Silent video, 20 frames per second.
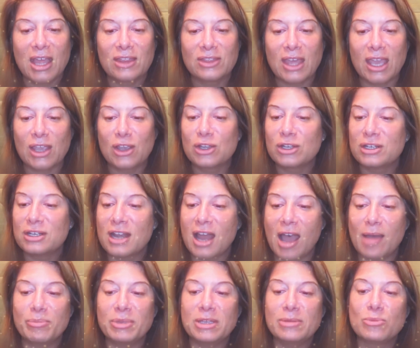They could
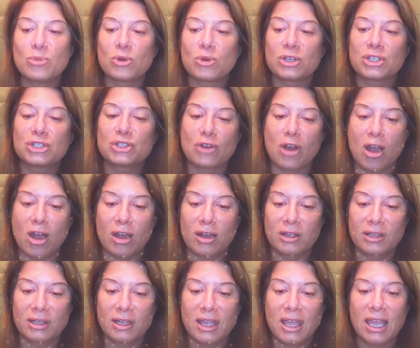not be more
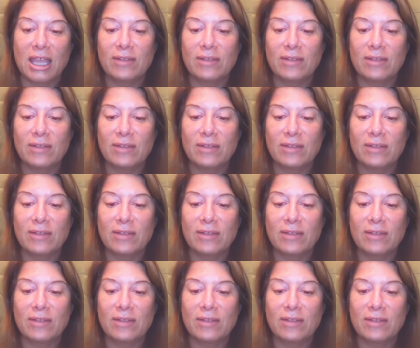strong